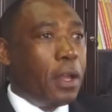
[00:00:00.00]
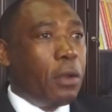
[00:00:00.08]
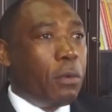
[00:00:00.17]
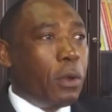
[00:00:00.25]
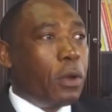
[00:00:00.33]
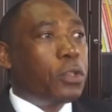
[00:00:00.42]

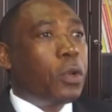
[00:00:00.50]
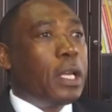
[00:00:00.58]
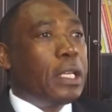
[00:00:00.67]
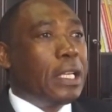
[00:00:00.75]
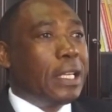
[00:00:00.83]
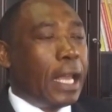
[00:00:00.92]
We also
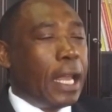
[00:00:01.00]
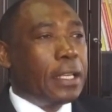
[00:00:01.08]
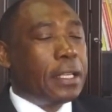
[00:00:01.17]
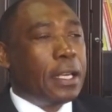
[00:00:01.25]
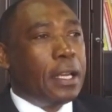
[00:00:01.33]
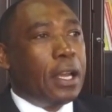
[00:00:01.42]

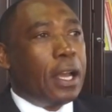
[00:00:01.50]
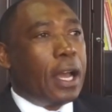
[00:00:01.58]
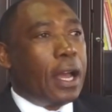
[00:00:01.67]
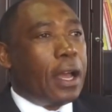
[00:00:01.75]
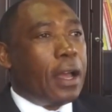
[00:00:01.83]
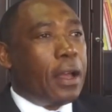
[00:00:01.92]
indicate
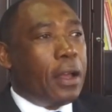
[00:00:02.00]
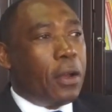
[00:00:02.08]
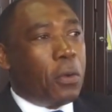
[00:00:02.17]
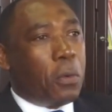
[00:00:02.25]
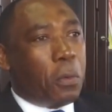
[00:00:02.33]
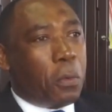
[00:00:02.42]

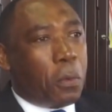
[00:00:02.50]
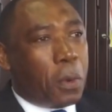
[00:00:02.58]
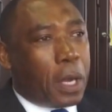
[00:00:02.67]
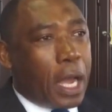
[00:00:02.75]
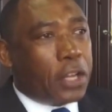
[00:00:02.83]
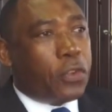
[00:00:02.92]

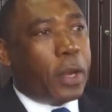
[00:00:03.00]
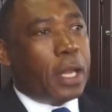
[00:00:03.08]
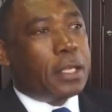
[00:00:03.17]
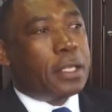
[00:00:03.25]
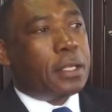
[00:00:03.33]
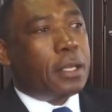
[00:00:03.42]

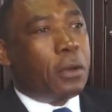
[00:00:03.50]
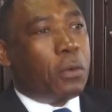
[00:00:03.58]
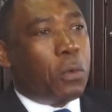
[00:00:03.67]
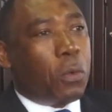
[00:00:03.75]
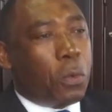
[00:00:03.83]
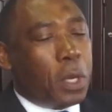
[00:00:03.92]
countries
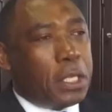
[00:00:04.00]
which